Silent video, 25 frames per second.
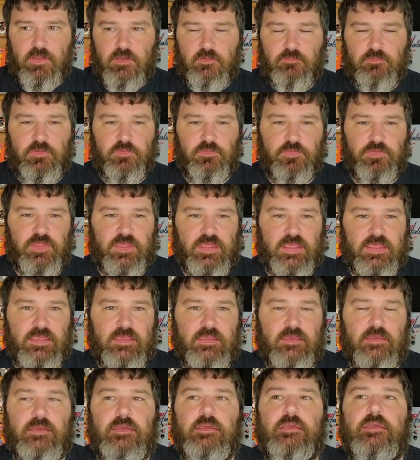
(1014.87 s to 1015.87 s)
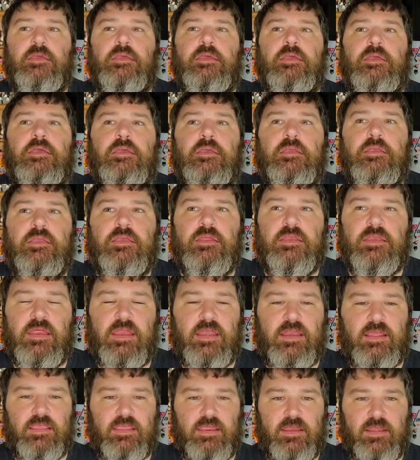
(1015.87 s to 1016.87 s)
If you think
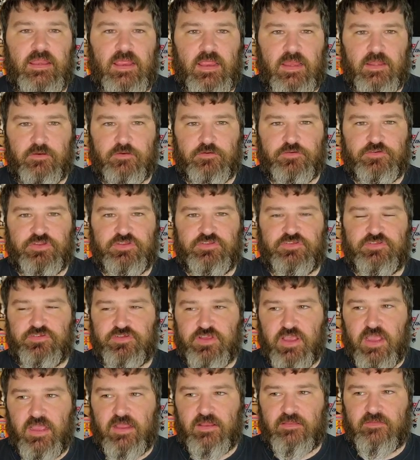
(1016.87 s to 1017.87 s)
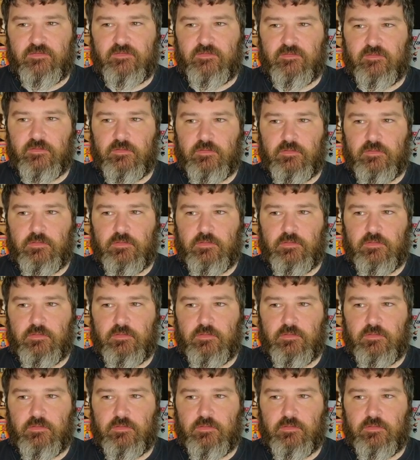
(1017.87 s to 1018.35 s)
kinetic and energy shots,